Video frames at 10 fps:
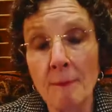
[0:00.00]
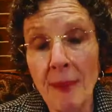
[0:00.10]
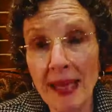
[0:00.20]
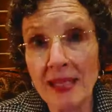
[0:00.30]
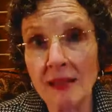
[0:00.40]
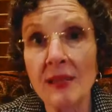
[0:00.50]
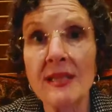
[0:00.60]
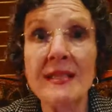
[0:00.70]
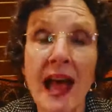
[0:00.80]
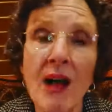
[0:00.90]
basically
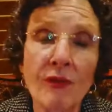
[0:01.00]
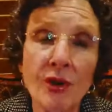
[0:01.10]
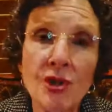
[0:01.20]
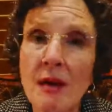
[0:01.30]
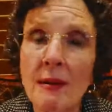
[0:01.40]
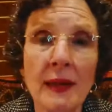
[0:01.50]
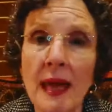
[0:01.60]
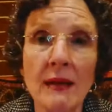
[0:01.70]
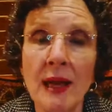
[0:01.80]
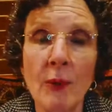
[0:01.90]
salvage them
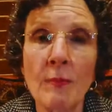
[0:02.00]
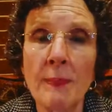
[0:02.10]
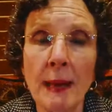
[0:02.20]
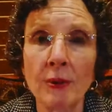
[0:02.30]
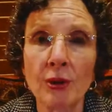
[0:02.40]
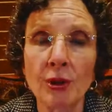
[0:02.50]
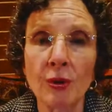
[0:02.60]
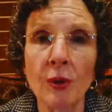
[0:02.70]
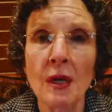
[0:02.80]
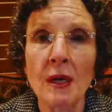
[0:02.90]
and they wouldn't be able
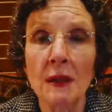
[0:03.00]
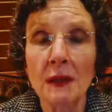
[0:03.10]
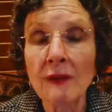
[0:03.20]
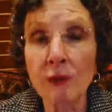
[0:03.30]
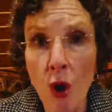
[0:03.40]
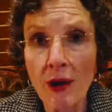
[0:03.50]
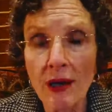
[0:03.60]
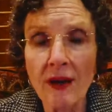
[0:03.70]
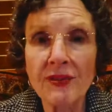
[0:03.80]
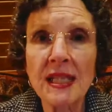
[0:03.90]
to live long
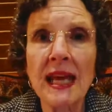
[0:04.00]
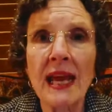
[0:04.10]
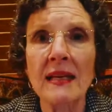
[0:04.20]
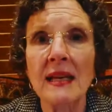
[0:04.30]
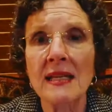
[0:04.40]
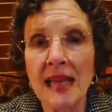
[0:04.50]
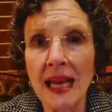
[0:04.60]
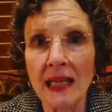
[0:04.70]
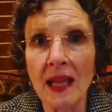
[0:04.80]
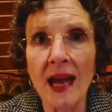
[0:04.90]
enough to get
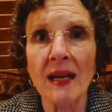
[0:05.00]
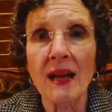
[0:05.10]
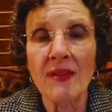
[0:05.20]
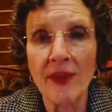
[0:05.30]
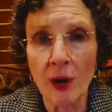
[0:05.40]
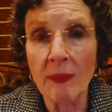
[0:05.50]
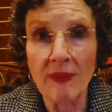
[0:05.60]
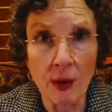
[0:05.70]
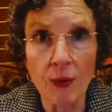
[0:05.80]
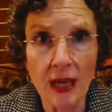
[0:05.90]
second line therapy if
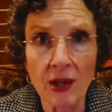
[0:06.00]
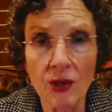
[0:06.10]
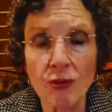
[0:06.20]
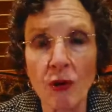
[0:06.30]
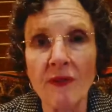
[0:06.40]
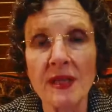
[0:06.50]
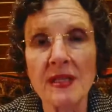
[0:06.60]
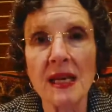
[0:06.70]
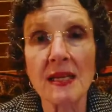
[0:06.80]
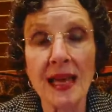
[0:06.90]
I don't get control of the
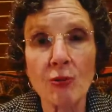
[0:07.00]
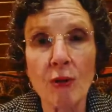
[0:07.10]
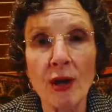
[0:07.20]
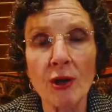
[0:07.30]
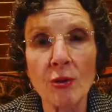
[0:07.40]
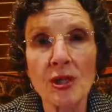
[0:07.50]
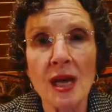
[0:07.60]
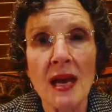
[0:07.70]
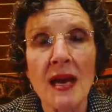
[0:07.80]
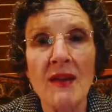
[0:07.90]
disease. That's where I use
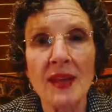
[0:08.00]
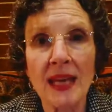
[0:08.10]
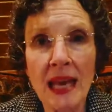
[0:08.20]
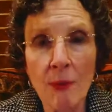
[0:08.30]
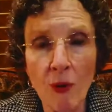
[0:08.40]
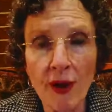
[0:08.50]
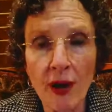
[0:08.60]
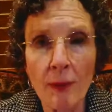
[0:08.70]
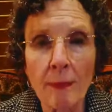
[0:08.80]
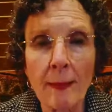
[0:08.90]
the
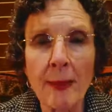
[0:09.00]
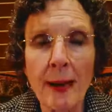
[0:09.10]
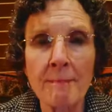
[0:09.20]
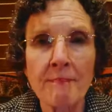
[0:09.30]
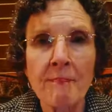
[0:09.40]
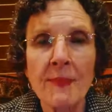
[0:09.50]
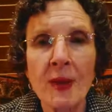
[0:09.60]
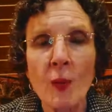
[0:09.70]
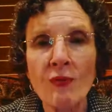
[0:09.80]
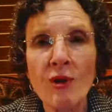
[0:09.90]
chemotherapy. But
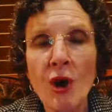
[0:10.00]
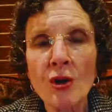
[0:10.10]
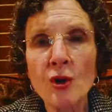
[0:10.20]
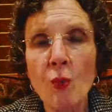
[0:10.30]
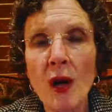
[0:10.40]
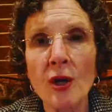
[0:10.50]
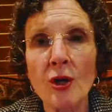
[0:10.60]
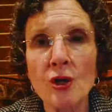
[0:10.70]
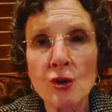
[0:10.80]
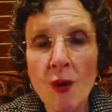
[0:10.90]
with regard to what
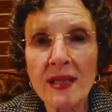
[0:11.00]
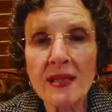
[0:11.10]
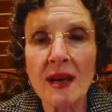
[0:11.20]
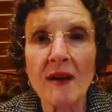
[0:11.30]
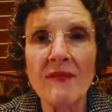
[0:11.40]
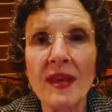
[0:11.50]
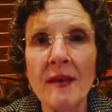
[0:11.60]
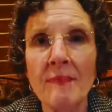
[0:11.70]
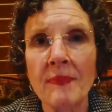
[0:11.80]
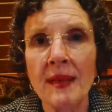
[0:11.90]
choice of the
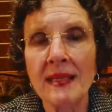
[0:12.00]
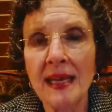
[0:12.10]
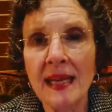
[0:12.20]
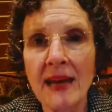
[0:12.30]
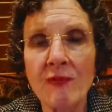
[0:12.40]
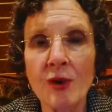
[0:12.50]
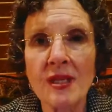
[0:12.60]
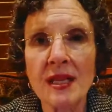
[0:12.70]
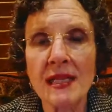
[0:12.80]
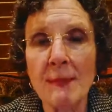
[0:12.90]

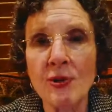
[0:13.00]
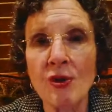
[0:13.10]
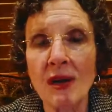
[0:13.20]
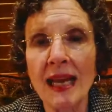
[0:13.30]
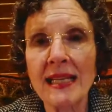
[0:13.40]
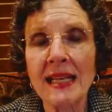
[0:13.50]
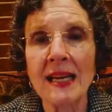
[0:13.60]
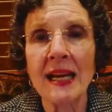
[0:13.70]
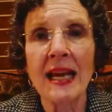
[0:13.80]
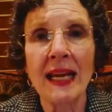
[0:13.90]
CDK4/6 inhibitor, I'd like to
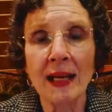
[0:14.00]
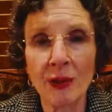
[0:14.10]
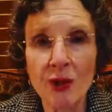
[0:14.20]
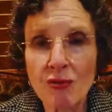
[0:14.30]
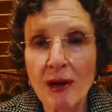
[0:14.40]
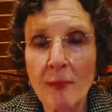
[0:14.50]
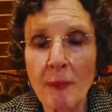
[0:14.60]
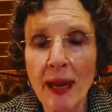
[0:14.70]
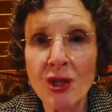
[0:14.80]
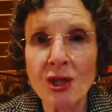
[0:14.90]
illustrate a
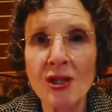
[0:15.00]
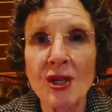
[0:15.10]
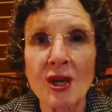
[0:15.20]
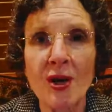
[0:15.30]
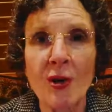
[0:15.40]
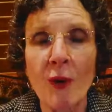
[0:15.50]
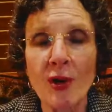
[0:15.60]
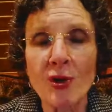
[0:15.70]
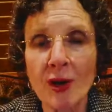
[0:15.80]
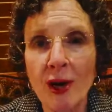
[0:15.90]
patient who I
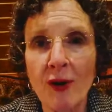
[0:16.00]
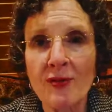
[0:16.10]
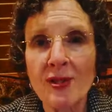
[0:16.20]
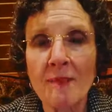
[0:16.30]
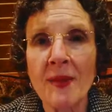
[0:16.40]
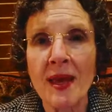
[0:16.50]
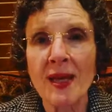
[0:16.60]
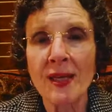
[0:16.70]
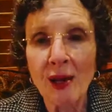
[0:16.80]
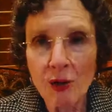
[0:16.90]
took care of some
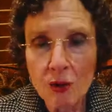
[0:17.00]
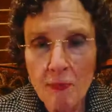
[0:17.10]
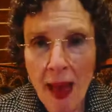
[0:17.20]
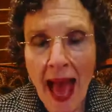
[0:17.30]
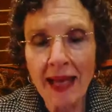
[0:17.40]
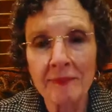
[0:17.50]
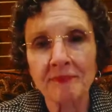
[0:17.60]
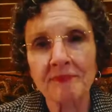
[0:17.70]
years back